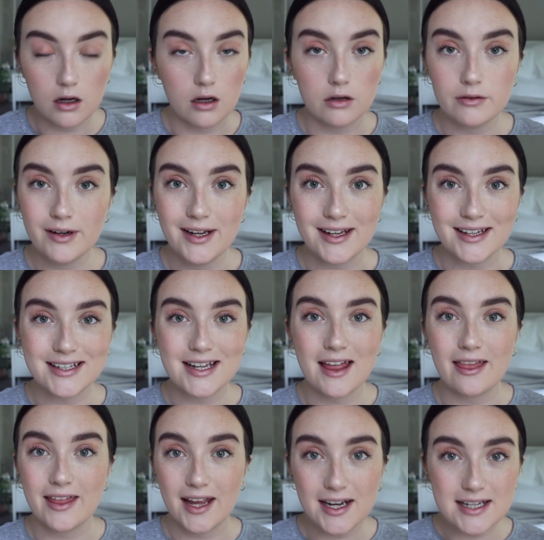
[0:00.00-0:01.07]
Alright,
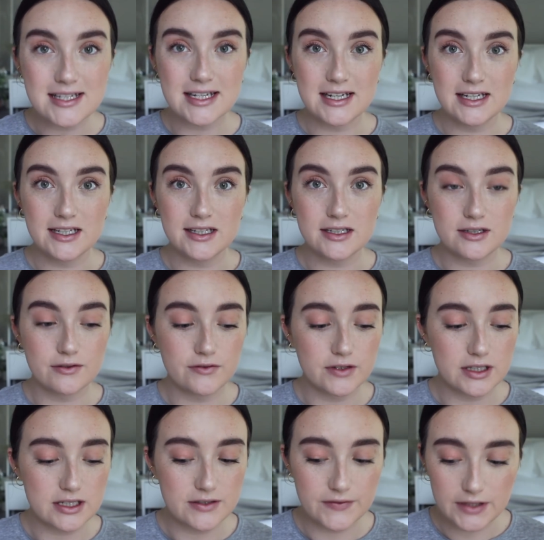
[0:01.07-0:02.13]
that is it for
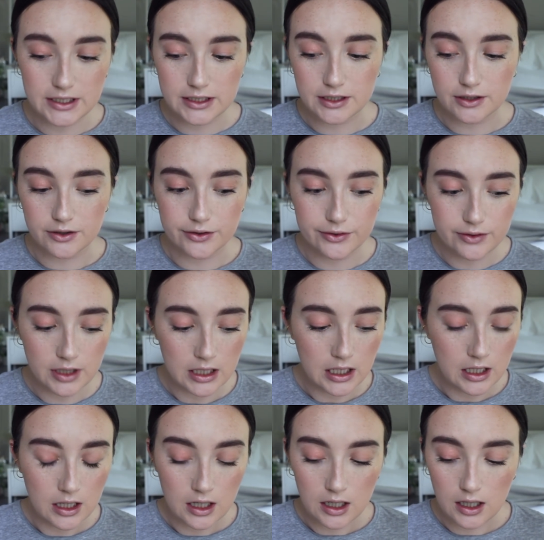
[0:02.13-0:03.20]
this video.
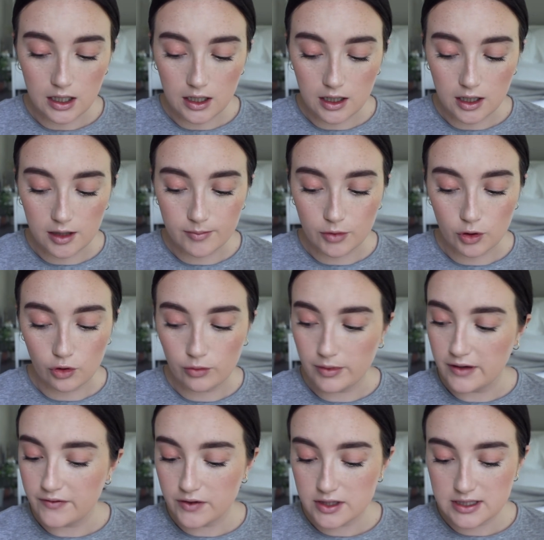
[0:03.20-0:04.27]
All
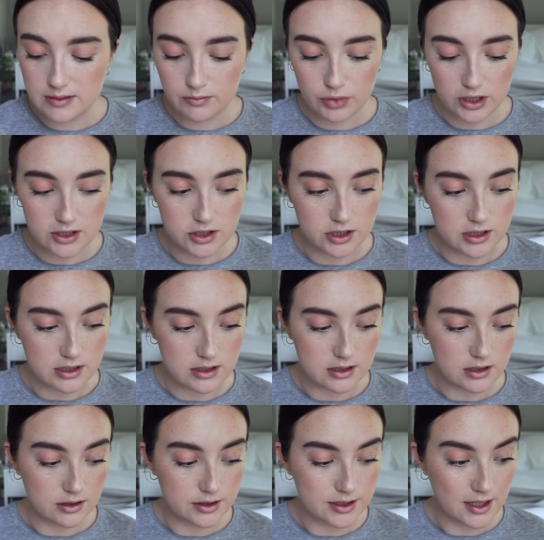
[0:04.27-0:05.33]
my first impressions
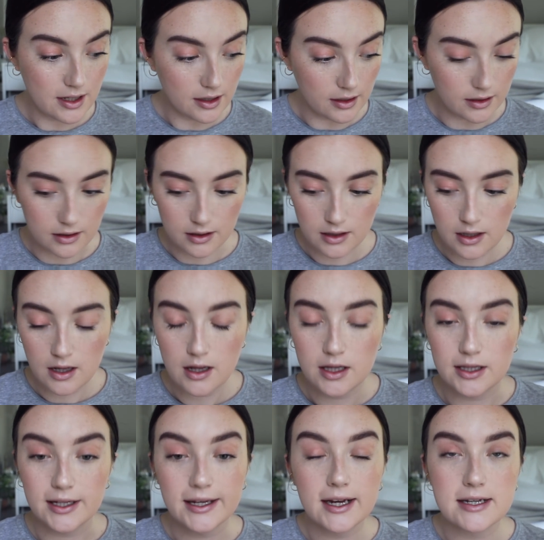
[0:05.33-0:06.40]
are done.
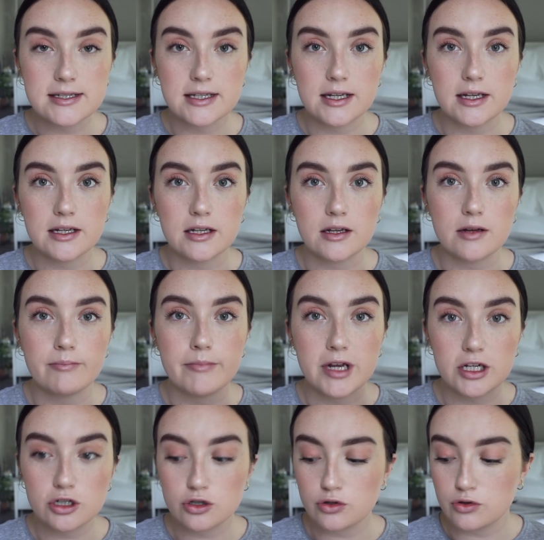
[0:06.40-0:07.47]
Like I said,
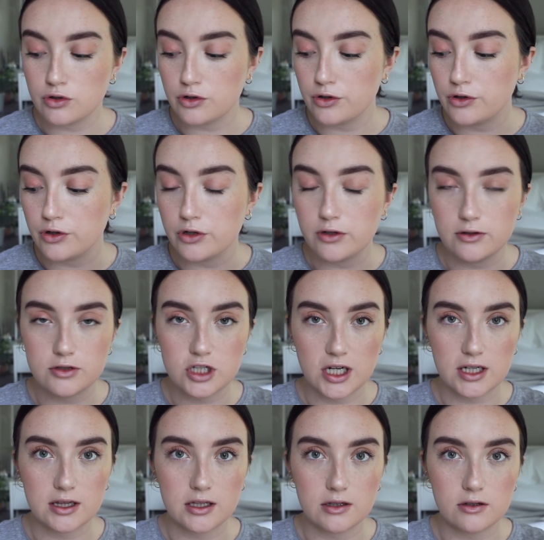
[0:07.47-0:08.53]
make sure you
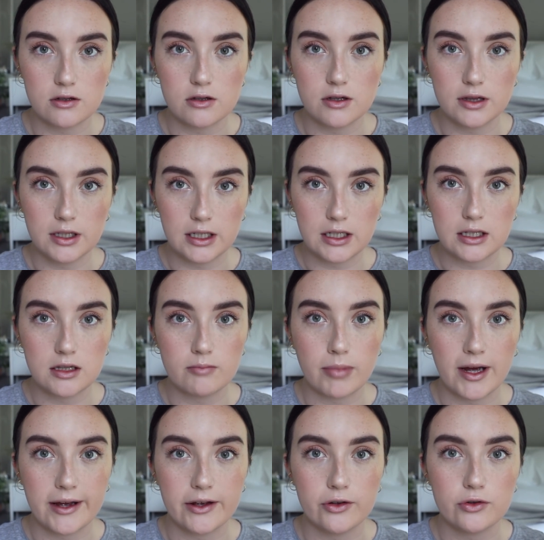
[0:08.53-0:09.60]
check the link in the
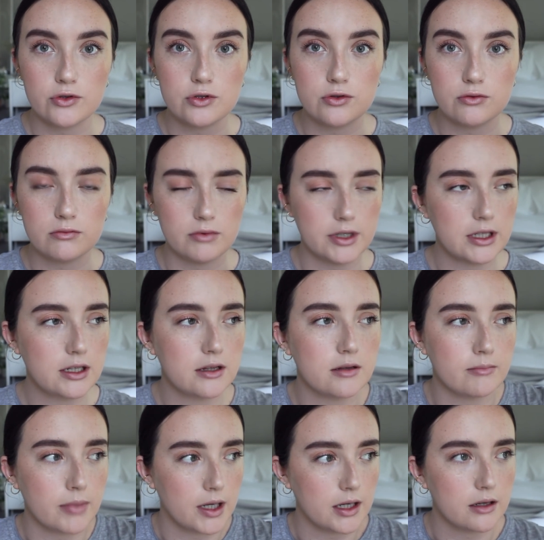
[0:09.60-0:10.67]
bio.
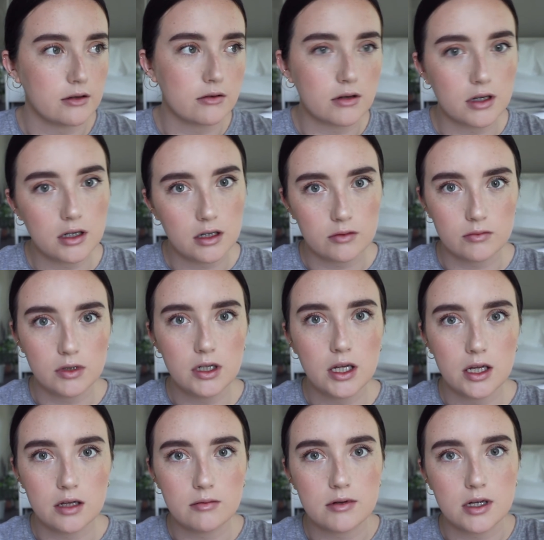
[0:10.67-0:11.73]
God, what
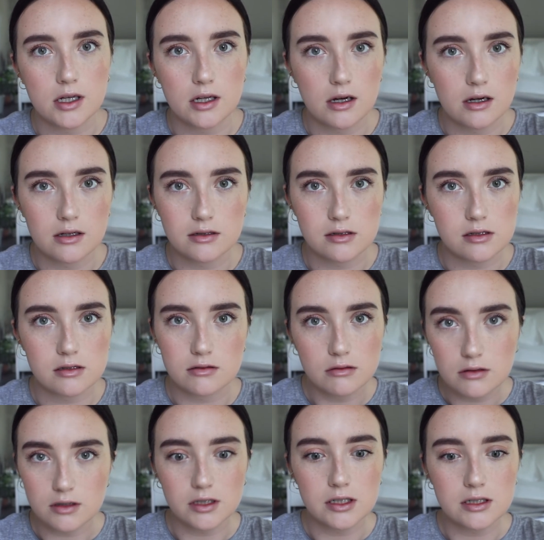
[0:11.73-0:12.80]
am I on
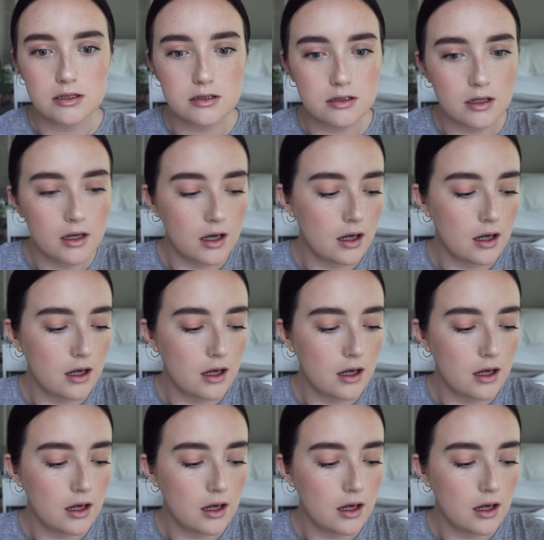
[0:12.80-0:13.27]
stories?